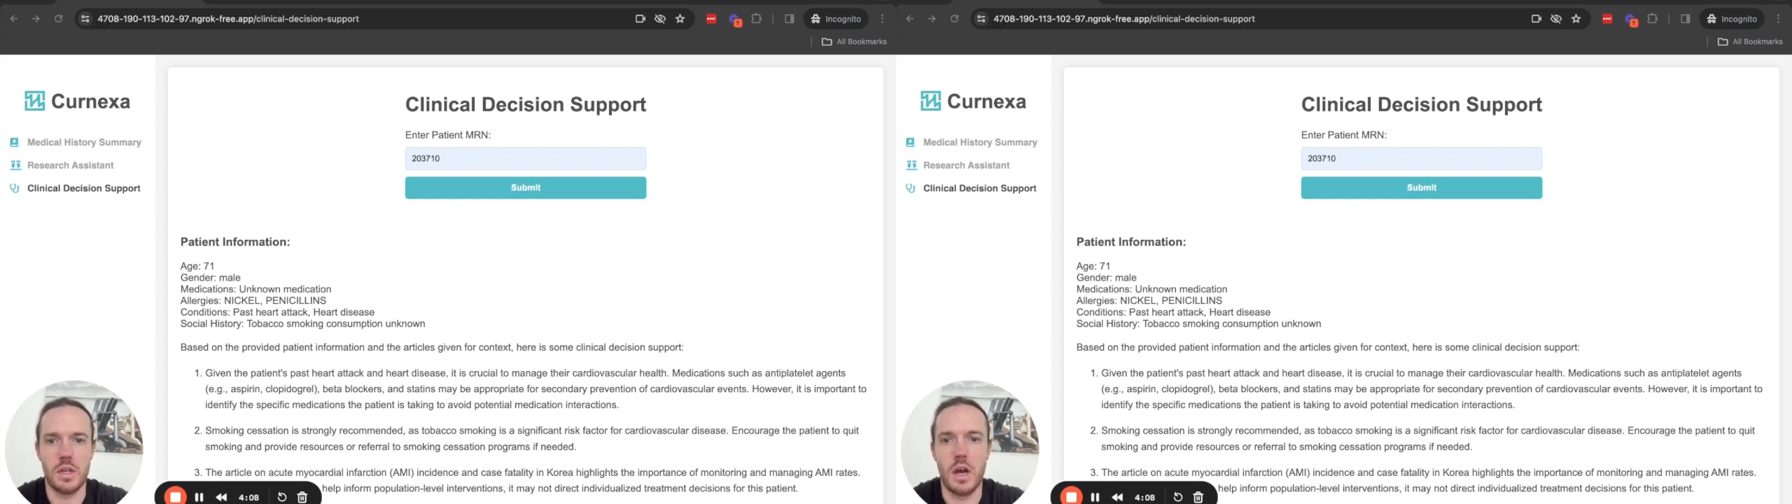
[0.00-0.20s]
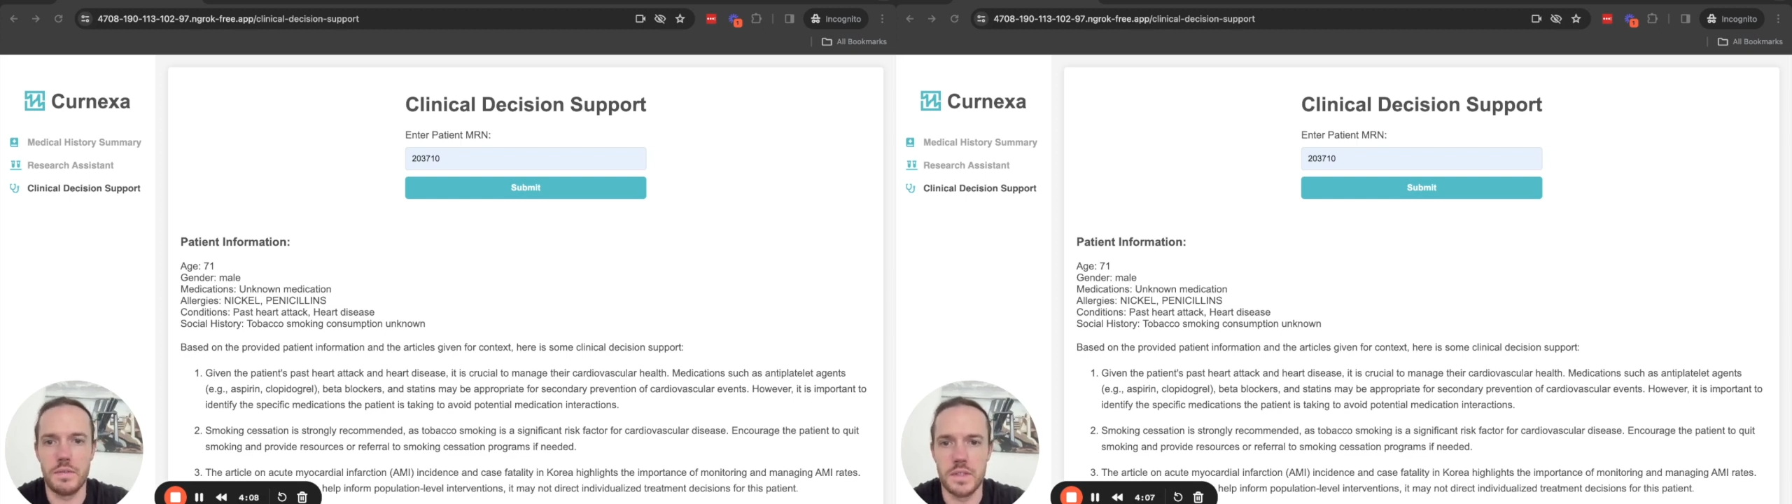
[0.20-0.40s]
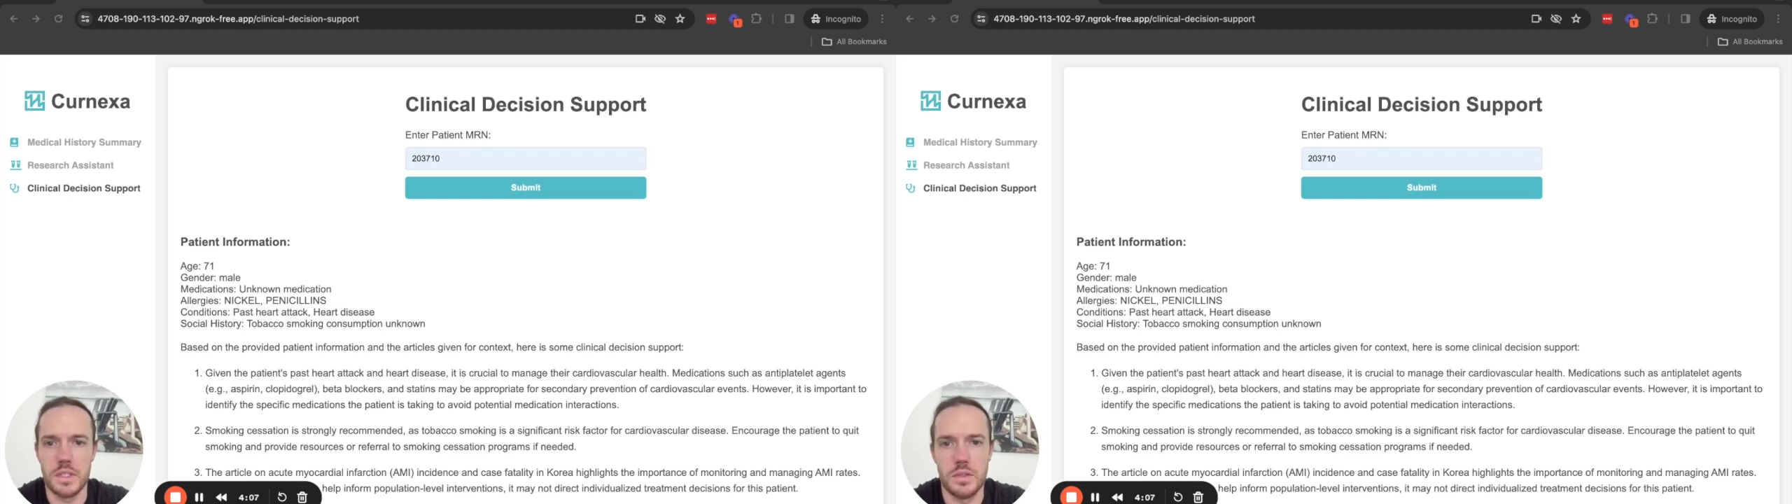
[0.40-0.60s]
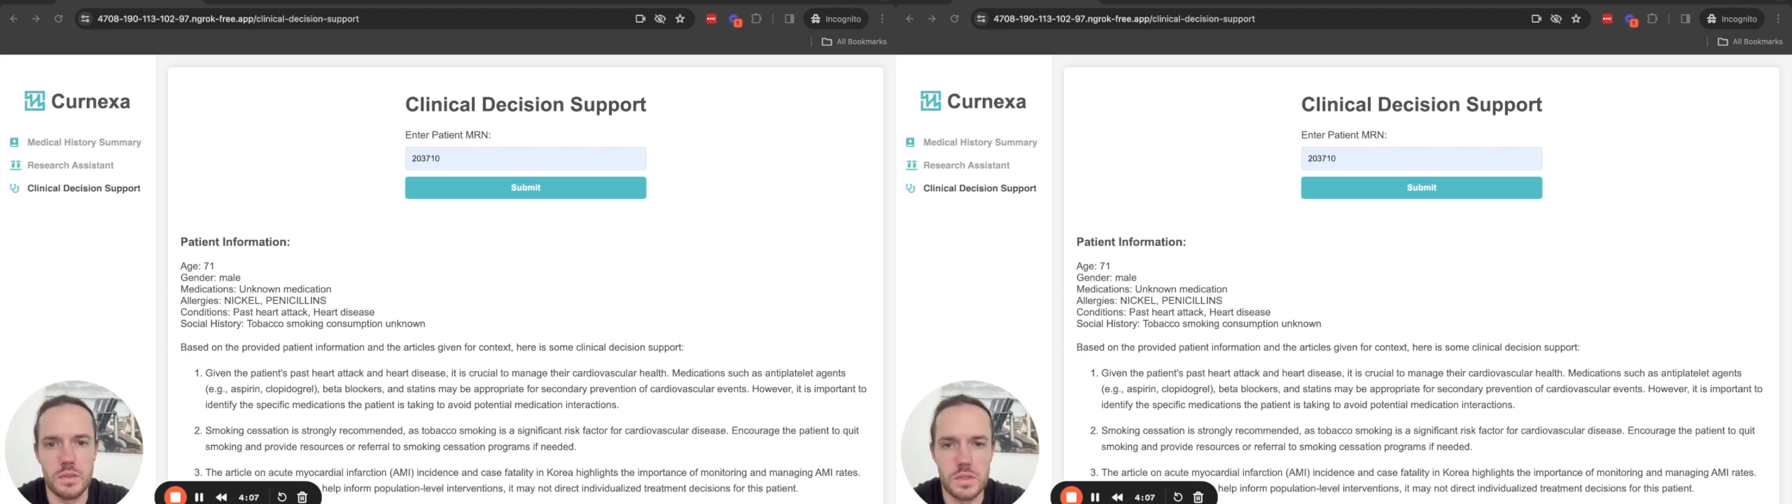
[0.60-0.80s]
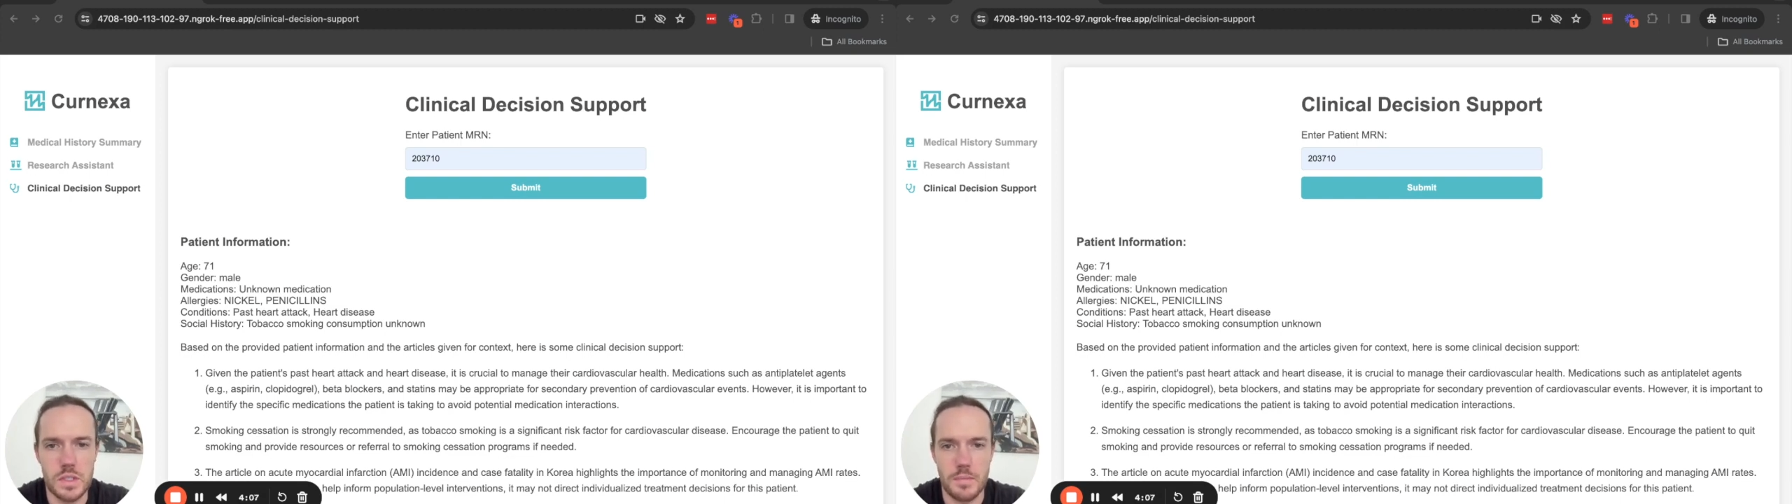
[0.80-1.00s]
often
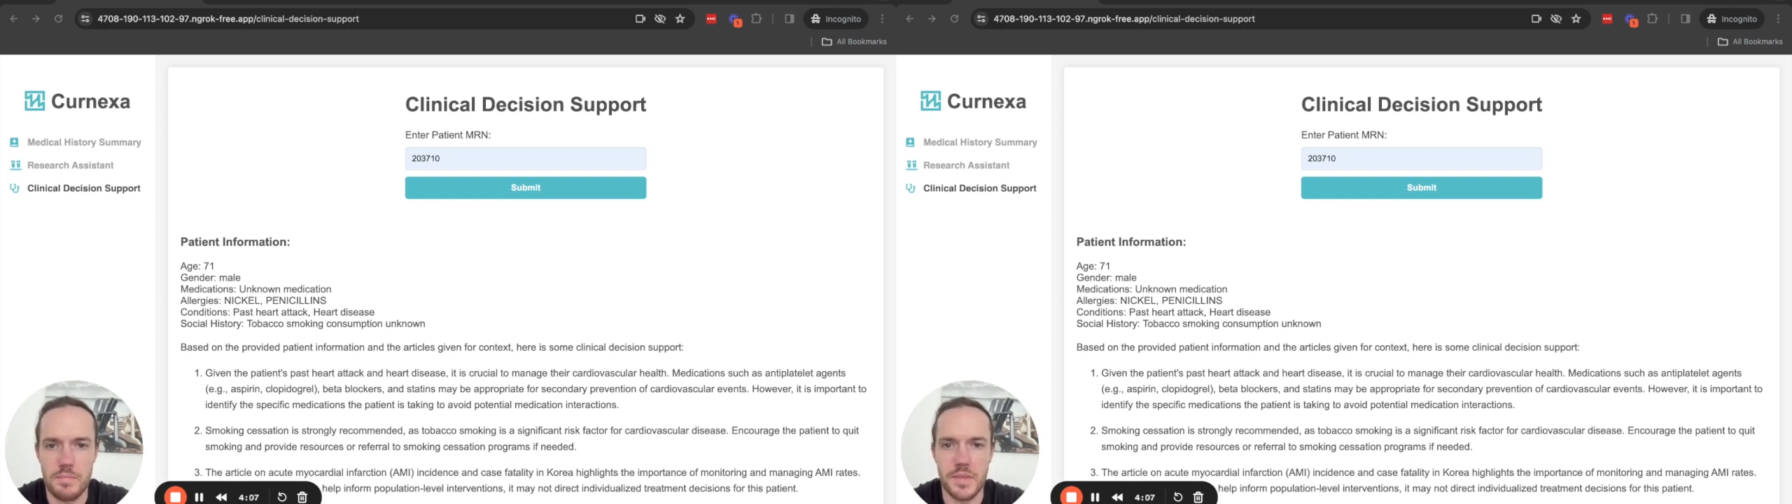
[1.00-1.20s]
use